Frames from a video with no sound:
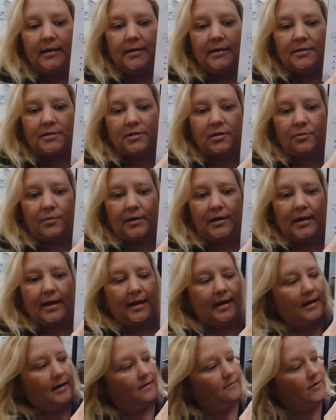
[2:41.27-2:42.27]
So we
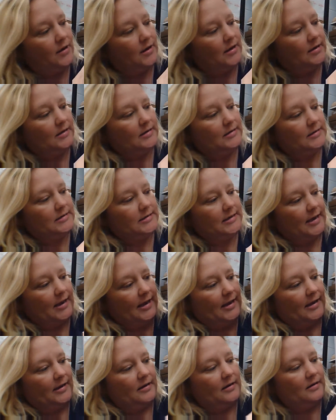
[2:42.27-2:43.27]
have
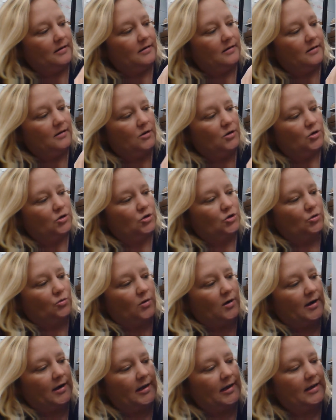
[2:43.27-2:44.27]
10,
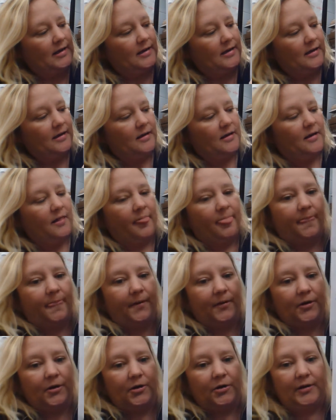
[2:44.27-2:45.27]
20,
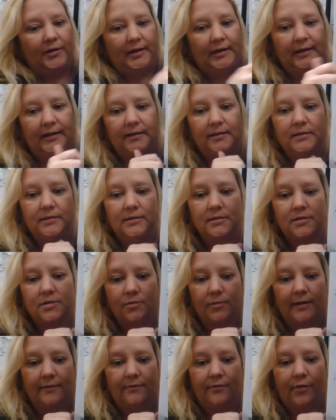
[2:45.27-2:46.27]
30. So
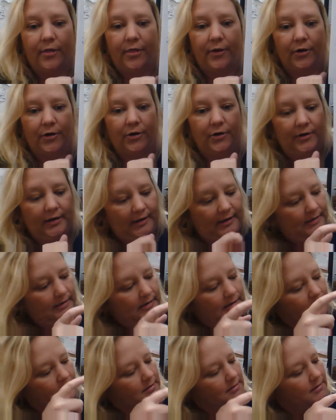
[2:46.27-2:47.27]
we have 30.
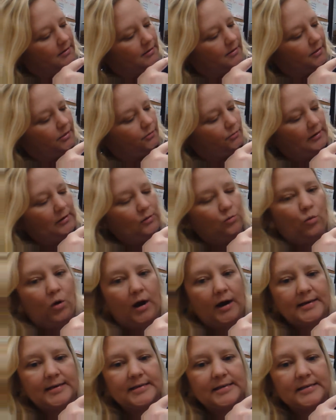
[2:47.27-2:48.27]
3
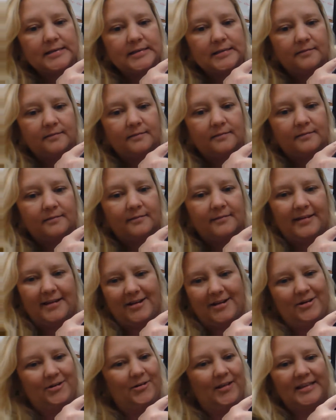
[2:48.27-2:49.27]
ones?
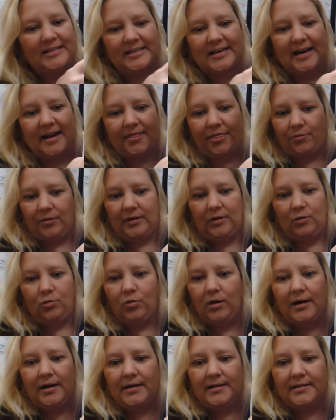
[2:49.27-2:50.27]
No, that's not 3
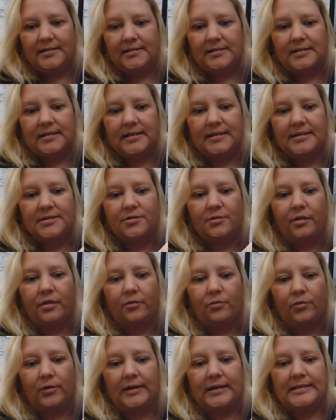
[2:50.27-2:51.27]
ones. These are
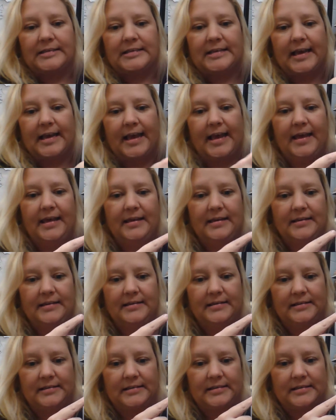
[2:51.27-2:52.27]
3
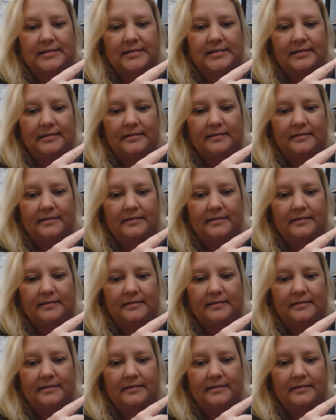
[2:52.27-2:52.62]
tens.